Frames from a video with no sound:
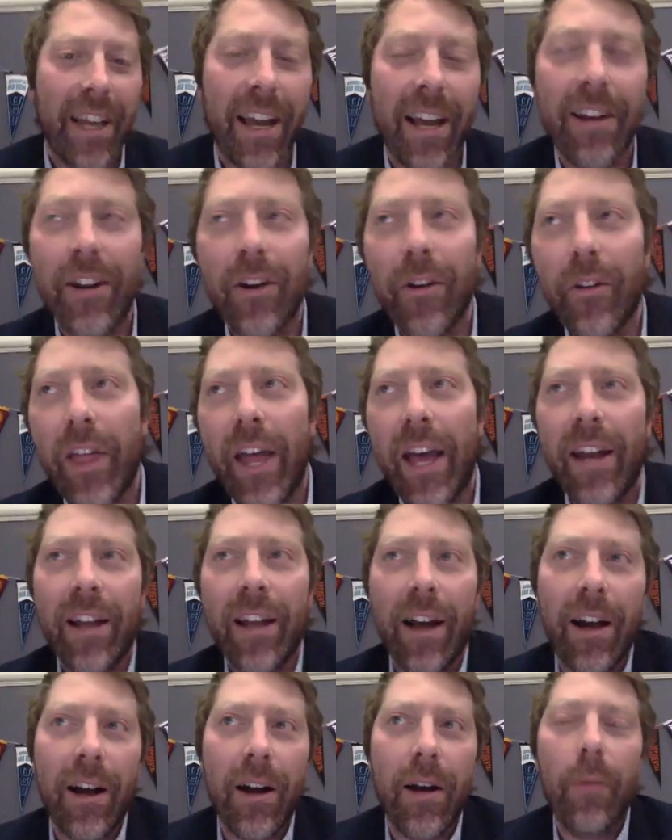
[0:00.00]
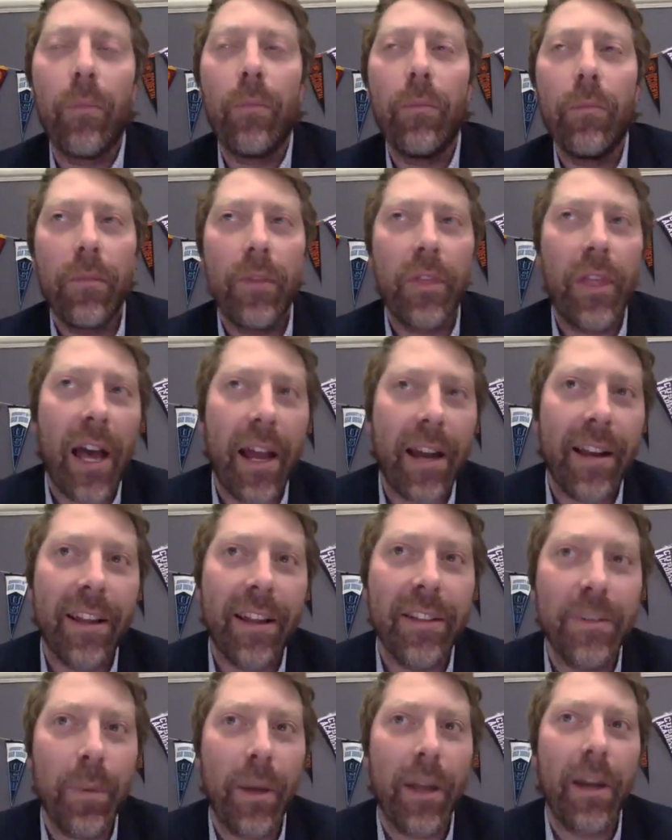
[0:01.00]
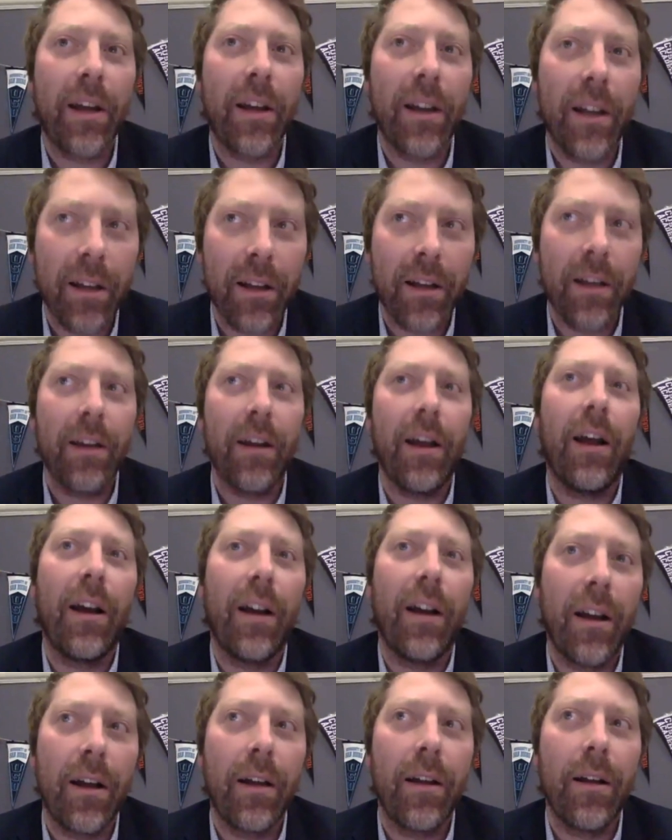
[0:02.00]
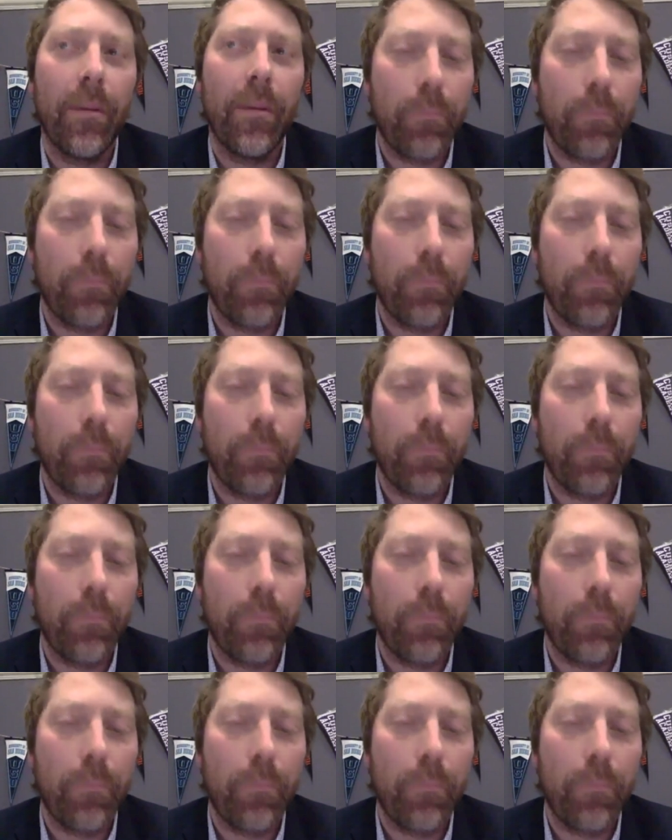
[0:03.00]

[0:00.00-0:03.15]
No. That has been a